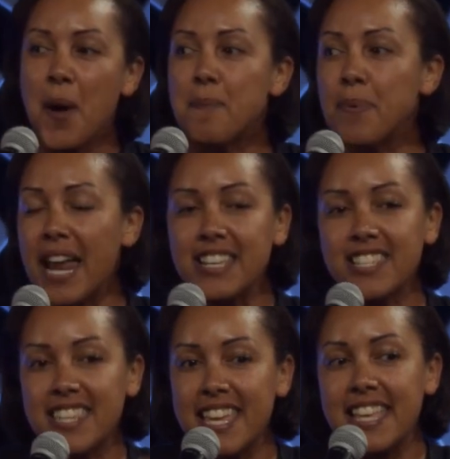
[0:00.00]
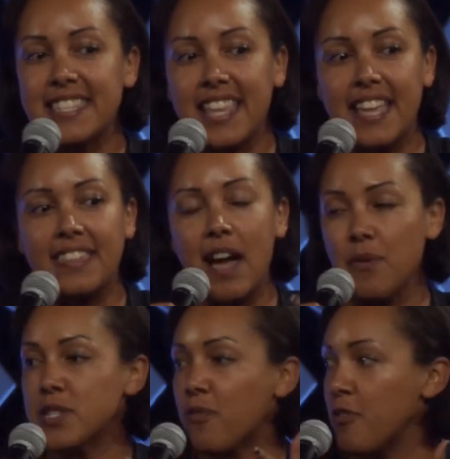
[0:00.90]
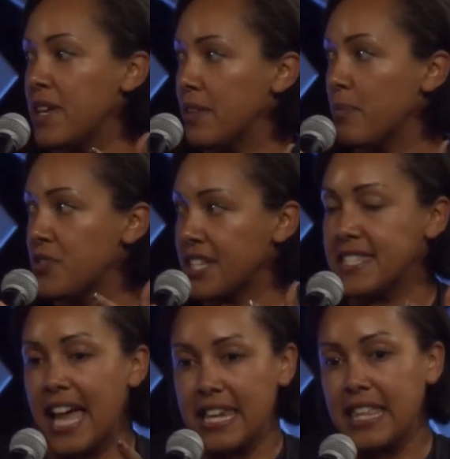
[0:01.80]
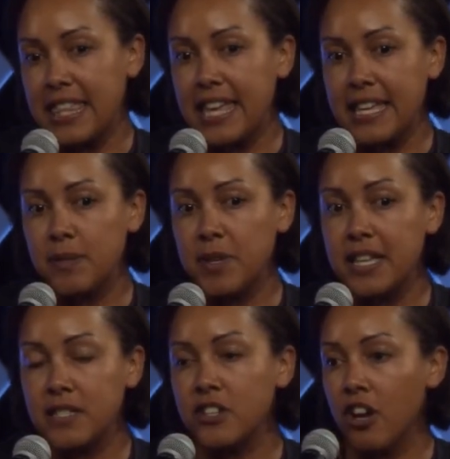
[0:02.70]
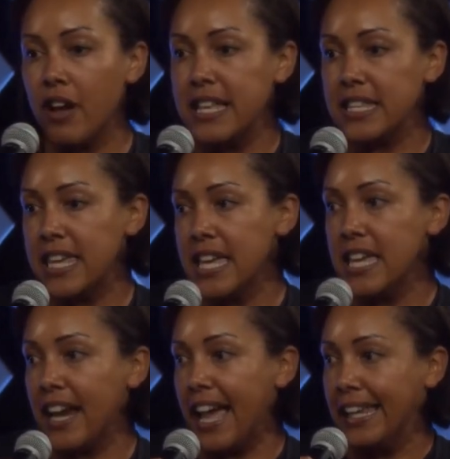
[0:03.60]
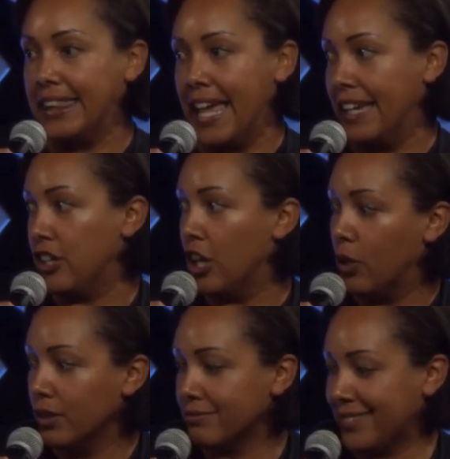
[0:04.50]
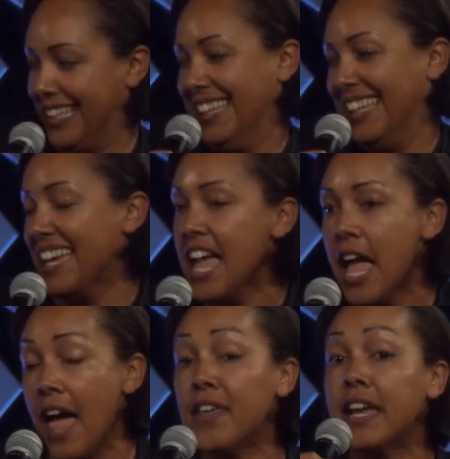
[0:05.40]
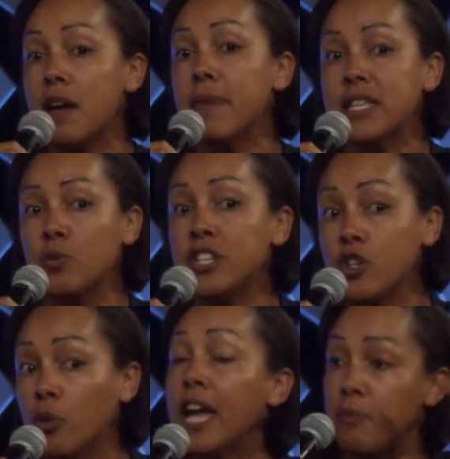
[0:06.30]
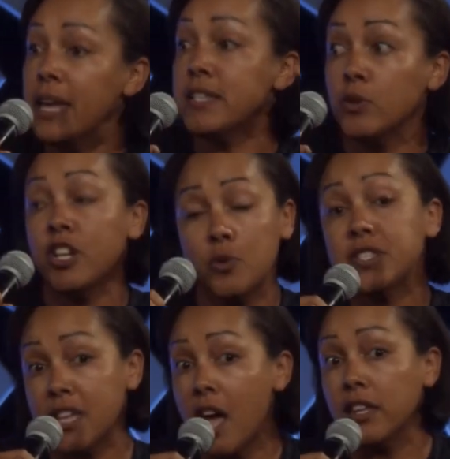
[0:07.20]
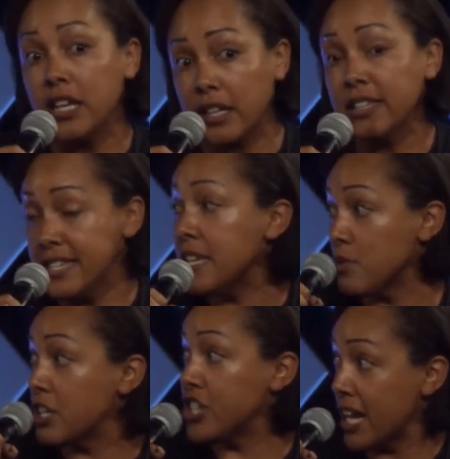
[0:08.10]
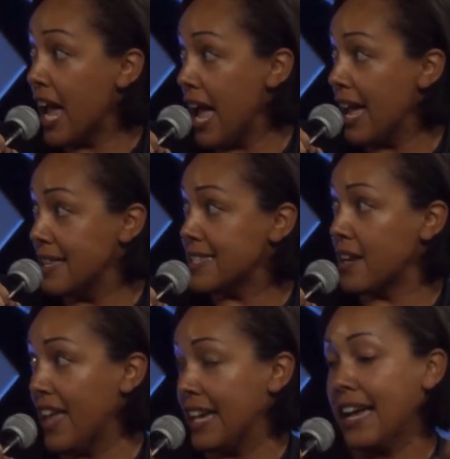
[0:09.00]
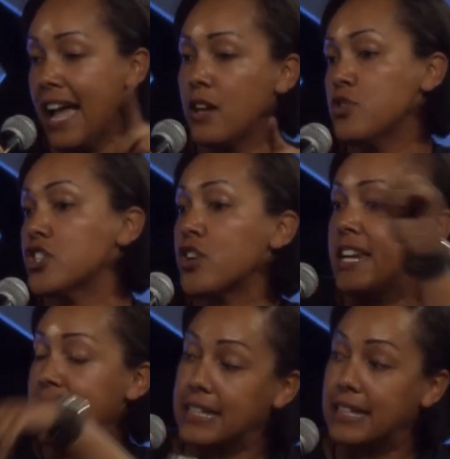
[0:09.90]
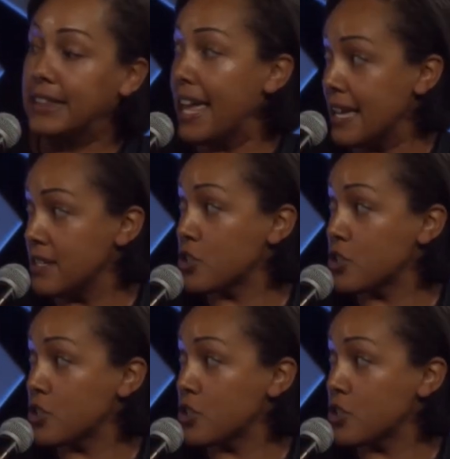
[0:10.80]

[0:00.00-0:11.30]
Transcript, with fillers: But I just think it's like, that was for me the most exciting thing, is because, you know, as a kid, I got Lando. And then I got Mace Windu. Like, Mace Windu was solid. At least he was a Jedi instead of like a guy who was just trying to get into Leia's